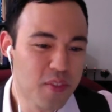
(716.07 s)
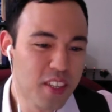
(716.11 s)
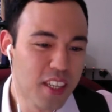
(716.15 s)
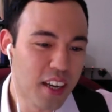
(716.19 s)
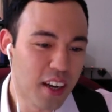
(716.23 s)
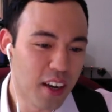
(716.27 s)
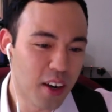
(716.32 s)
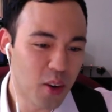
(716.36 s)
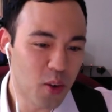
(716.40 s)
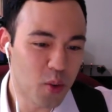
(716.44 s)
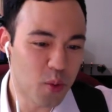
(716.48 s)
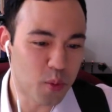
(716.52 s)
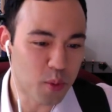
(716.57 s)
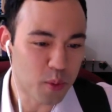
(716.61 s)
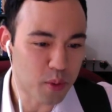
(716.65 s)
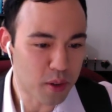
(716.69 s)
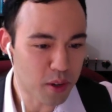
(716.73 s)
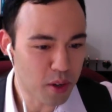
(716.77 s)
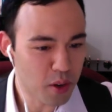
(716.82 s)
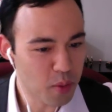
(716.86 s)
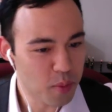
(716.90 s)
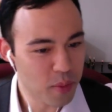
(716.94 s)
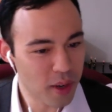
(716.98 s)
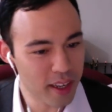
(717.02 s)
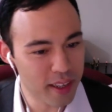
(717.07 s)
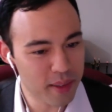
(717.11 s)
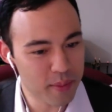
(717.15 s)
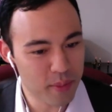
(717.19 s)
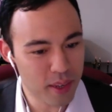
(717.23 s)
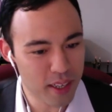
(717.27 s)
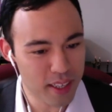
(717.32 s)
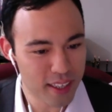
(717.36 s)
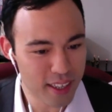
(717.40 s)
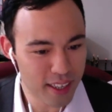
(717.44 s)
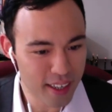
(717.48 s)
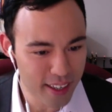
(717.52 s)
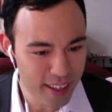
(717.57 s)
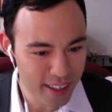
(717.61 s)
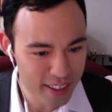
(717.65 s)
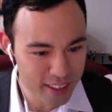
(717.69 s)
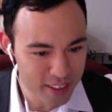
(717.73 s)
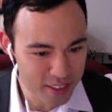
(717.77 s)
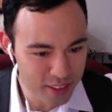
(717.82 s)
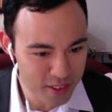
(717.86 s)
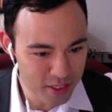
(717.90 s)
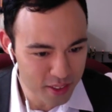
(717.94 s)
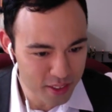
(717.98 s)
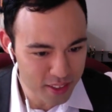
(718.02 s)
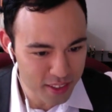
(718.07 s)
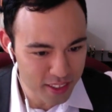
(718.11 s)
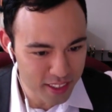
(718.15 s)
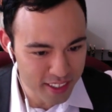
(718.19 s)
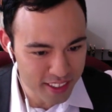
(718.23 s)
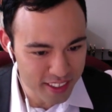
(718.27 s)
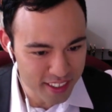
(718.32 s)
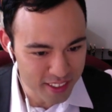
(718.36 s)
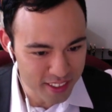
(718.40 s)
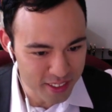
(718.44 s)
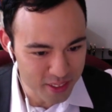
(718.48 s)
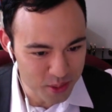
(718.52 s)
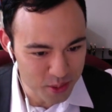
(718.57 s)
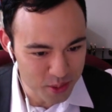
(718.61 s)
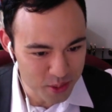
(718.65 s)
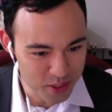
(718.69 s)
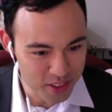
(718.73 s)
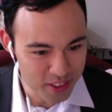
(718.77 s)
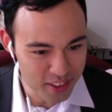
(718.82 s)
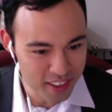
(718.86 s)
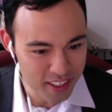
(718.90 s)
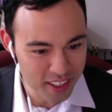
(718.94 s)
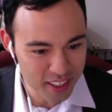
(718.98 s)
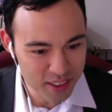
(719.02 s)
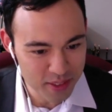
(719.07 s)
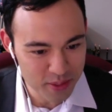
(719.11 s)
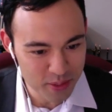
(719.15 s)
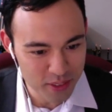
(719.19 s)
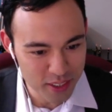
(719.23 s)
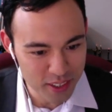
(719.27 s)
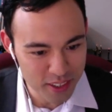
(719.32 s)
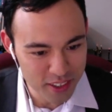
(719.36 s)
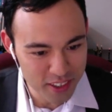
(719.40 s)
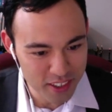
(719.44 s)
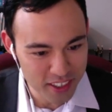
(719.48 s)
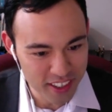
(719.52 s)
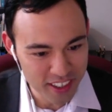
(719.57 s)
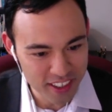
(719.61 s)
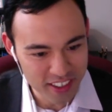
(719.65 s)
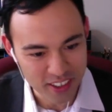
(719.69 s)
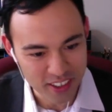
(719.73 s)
oh, my guy actually looks like a little stick figure here.